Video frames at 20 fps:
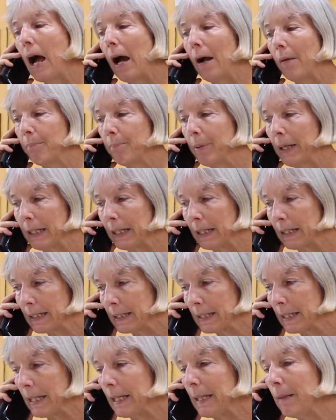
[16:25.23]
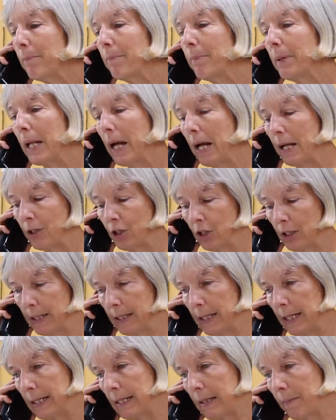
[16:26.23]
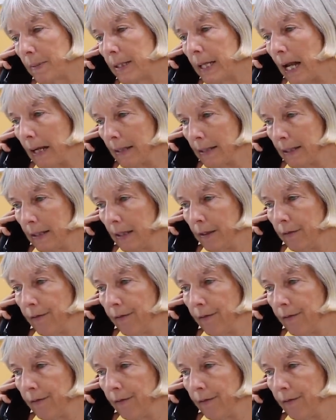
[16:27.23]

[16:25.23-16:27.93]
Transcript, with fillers: I'm picking a team, but I just need some tactical